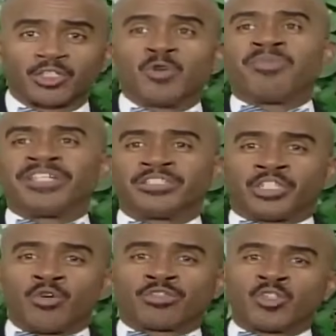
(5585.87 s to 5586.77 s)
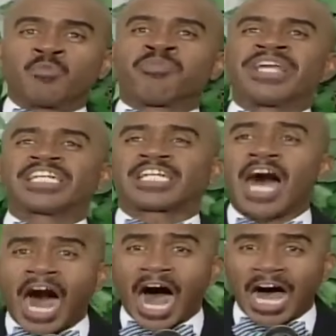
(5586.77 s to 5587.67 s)
You've been duped. You've been
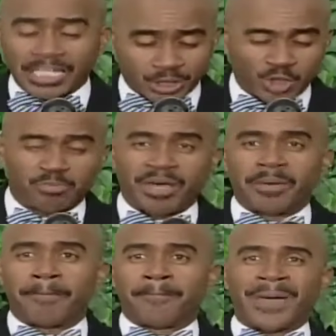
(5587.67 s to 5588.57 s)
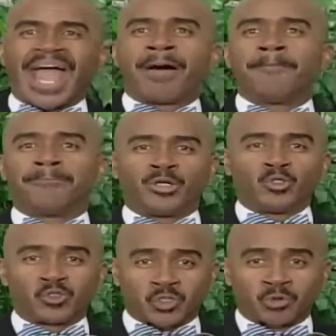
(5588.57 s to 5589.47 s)
conned. You've been
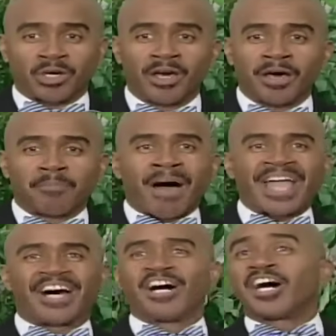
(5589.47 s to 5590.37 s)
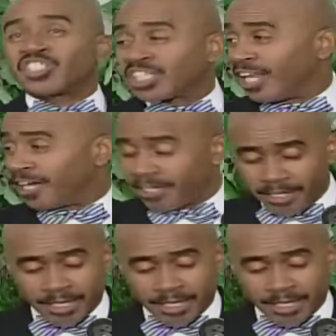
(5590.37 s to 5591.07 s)
bamboozled by a hustler.